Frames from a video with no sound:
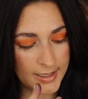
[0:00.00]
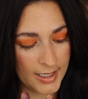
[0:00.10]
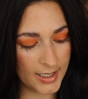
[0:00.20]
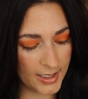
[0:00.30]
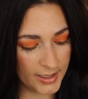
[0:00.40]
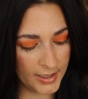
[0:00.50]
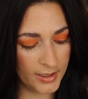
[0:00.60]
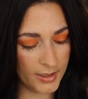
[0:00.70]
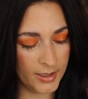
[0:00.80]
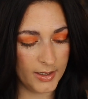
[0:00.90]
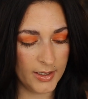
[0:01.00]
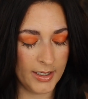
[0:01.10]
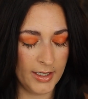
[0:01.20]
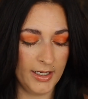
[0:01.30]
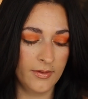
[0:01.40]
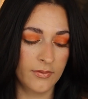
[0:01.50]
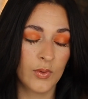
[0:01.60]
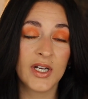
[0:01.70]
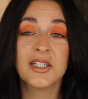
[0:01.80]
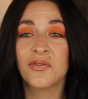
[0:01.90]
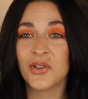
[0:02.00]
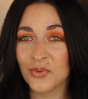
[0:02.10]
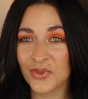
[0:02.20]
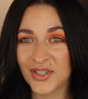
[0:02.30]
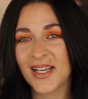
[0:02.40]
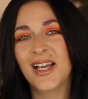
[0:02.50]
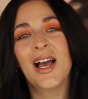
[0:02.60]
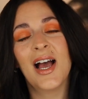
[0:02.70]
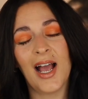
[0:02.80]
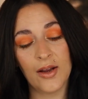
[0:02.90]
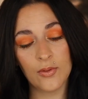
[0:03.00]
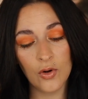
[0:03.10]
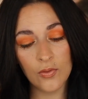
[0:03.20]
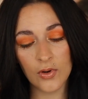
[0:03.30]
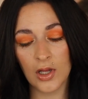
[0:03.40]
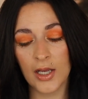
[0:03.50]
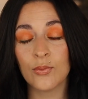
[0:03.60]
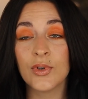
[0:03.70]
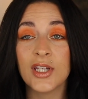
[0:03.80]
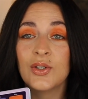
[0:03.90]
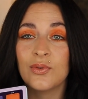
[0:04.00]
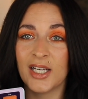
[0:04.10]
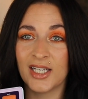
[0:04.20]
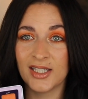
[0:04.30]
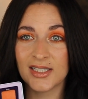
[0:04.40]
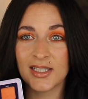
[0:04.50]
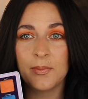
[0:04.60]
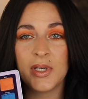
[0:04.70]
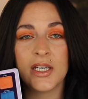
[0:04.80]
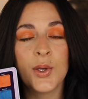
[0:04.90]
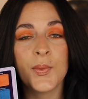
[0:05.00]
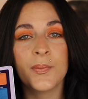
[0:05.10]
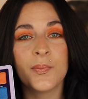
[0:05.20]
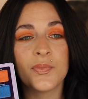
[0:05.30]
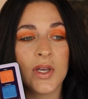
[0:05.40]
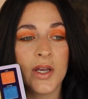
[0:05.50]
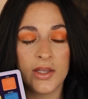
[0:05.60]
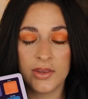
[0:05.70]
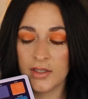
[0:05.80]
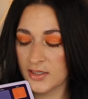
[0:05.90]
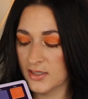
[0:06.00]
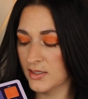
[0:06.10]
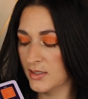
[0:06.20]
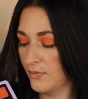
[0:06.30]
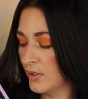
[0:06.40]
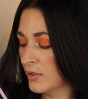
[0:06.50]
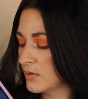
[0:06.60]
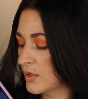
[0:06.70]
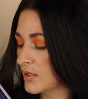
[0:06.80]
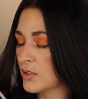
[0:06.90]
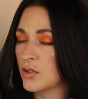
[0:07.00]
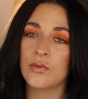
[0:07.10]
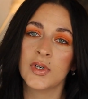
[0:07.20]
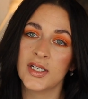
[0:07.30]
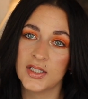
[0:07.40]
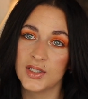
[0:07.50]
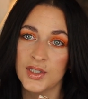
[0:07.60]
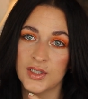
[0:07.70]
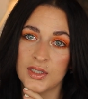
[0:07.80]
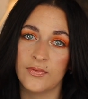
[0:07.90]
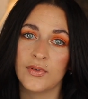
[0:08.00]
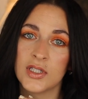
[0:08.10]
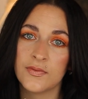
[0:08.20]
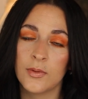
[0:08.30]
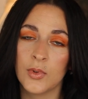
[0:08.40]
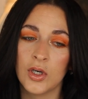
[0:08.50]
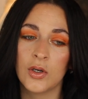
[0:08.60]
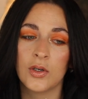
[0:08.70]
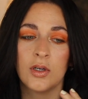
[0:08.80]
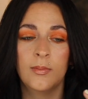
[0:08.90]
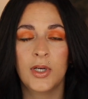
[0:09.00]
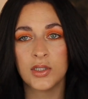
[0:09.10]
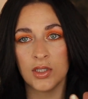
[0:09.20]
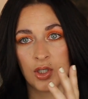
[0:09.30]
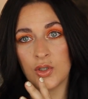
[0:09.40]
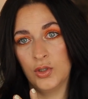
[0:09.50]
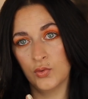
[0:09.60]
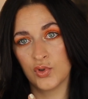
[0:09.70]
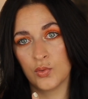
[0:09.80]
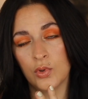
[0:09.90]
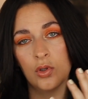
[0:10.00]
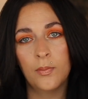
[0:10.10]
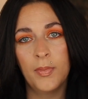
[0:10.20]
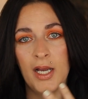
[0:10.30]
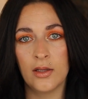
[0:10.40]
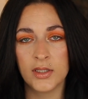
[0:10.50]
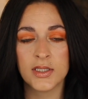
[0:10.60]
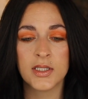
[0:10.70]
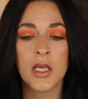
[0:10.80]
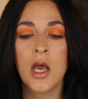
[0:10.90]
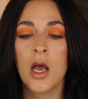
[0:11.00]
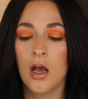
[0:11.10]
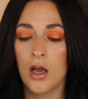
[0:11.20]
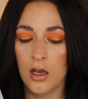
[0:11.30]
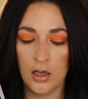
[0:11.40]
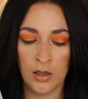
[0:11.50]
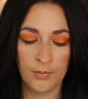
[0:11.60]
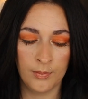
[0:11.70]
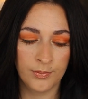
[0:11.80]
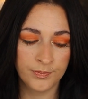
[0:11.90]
I have quite a few. Overall, I really do like this. I mean, I think this is definitely, it's so nice to see a difference from her compared to her usual palettes. My